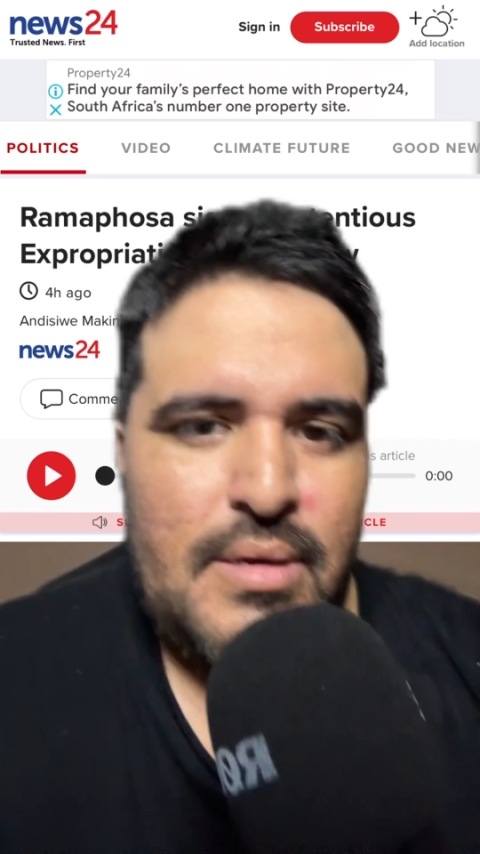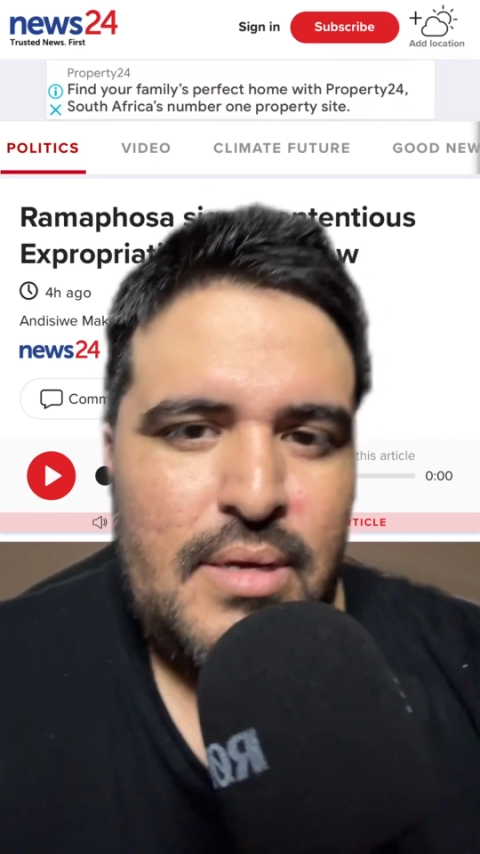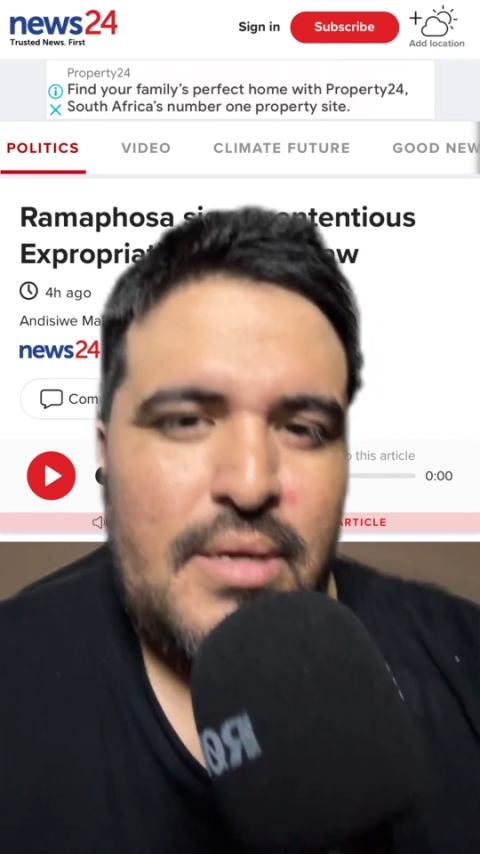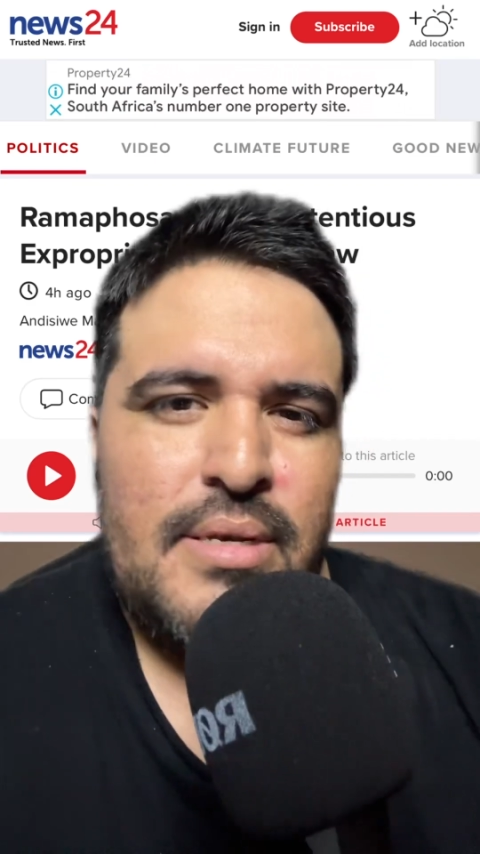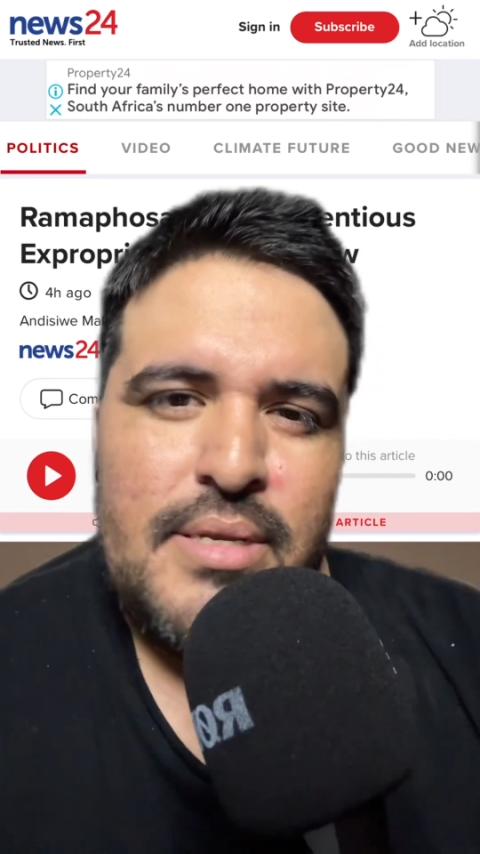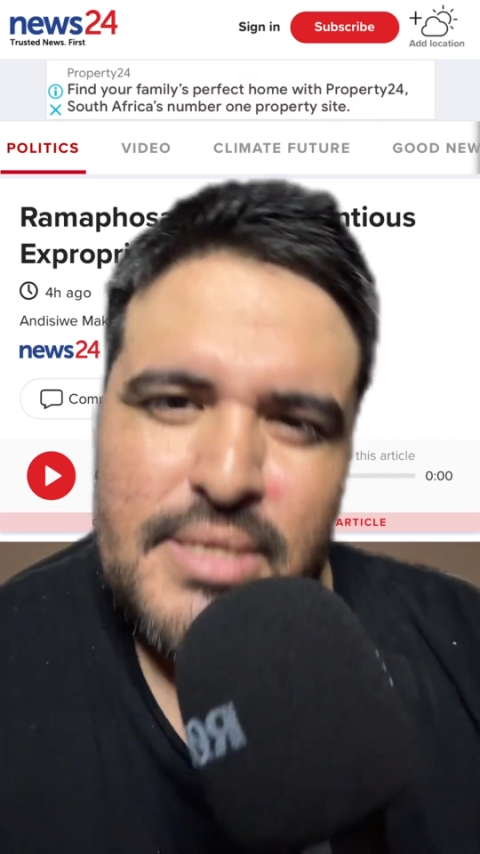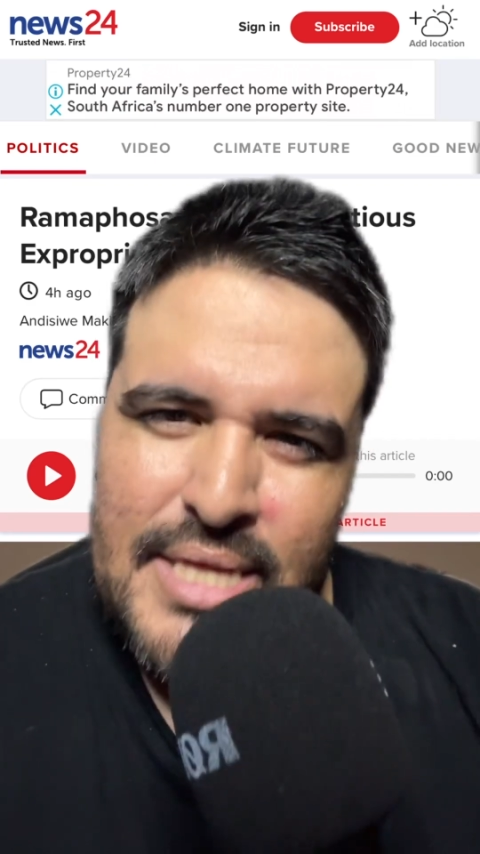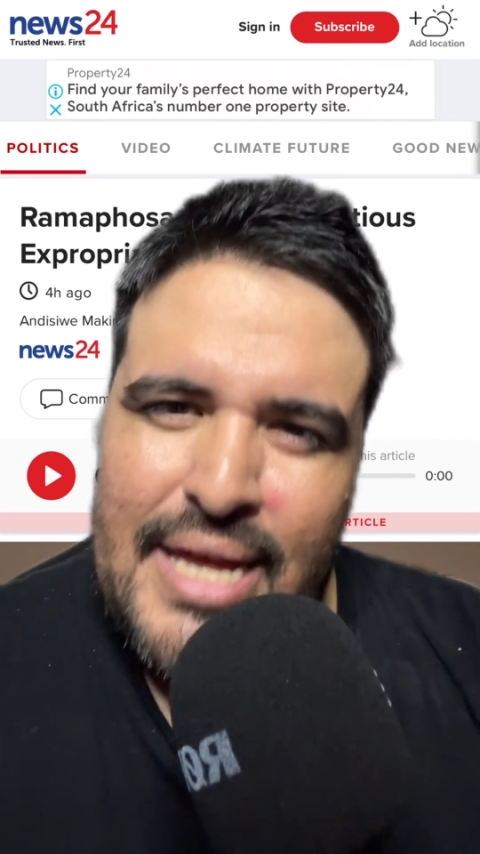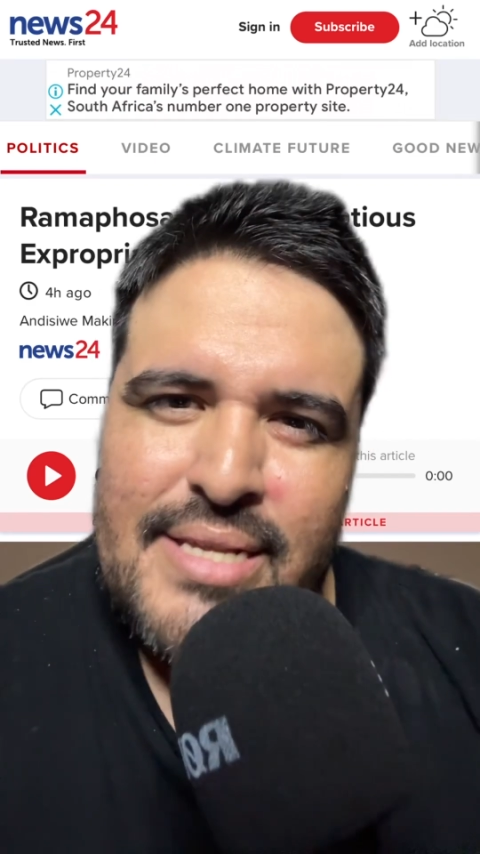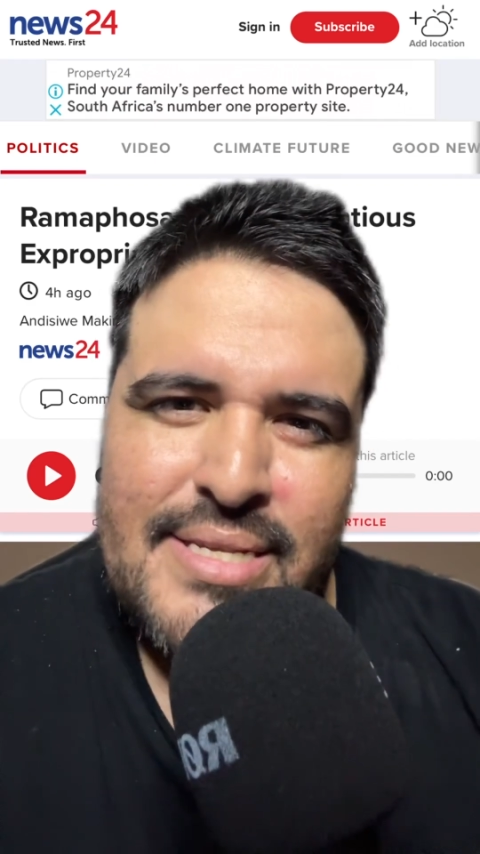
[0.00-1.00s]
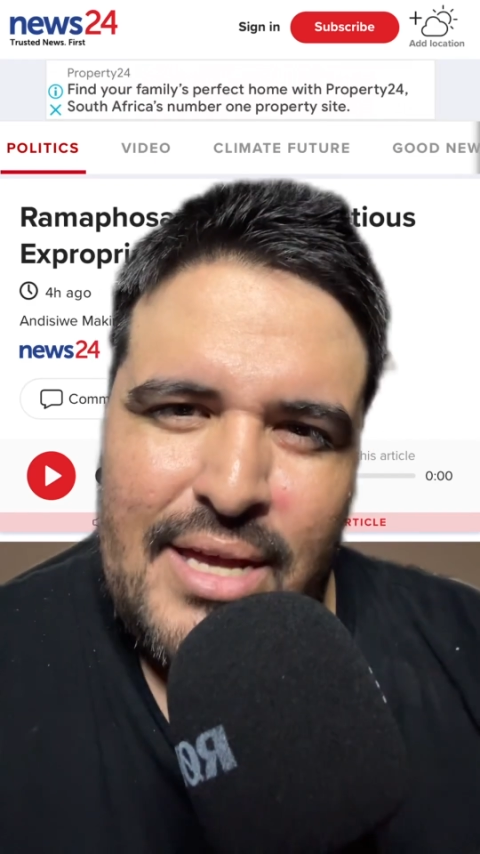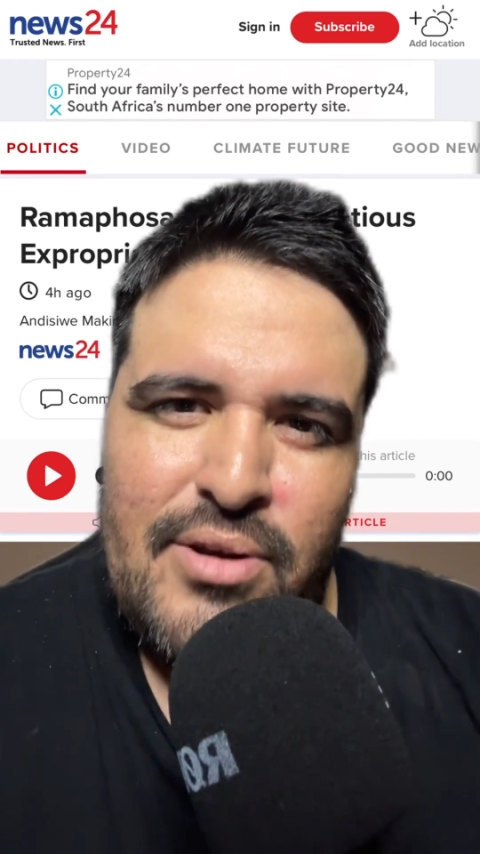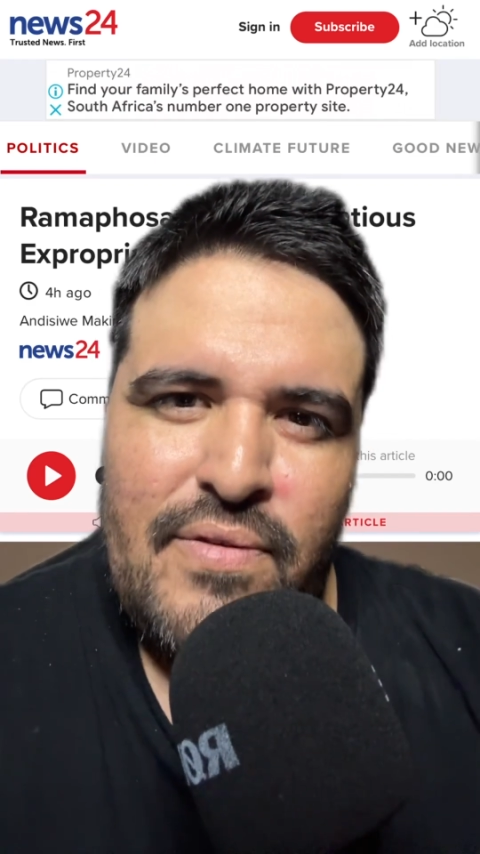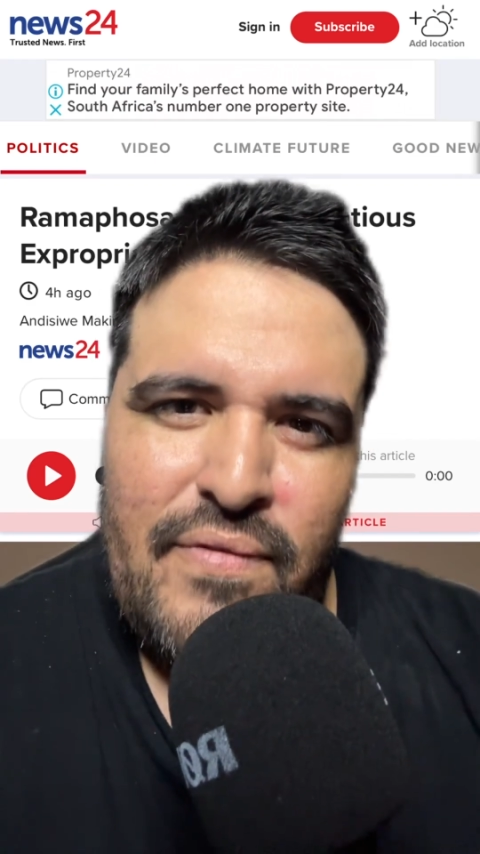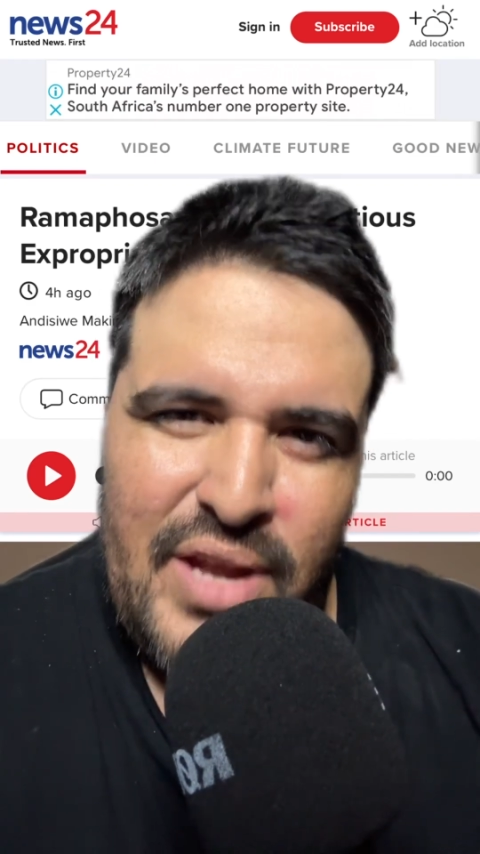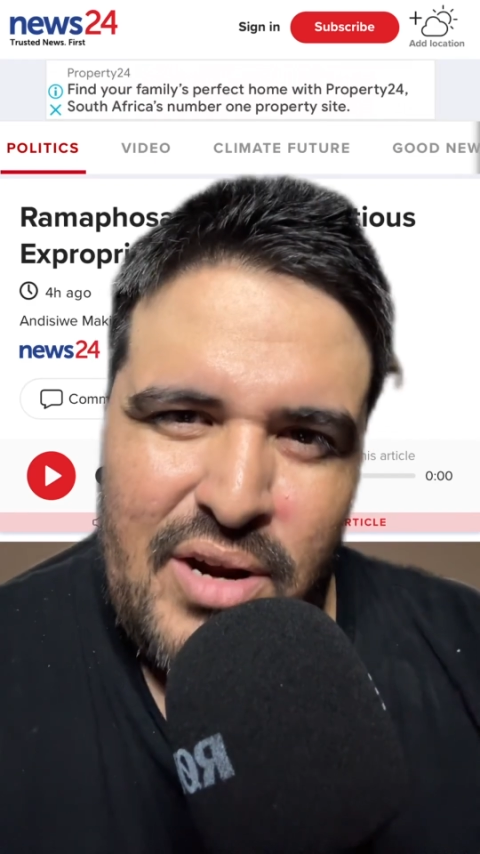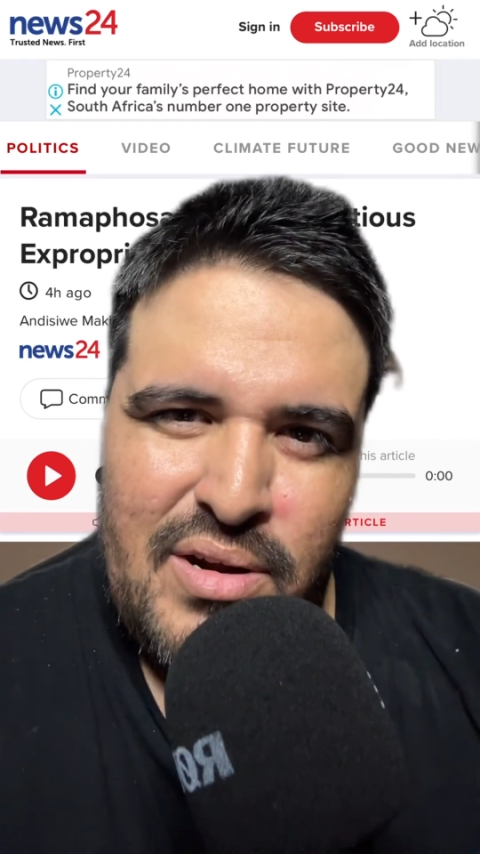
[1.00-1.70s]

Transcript: Does that sound fair?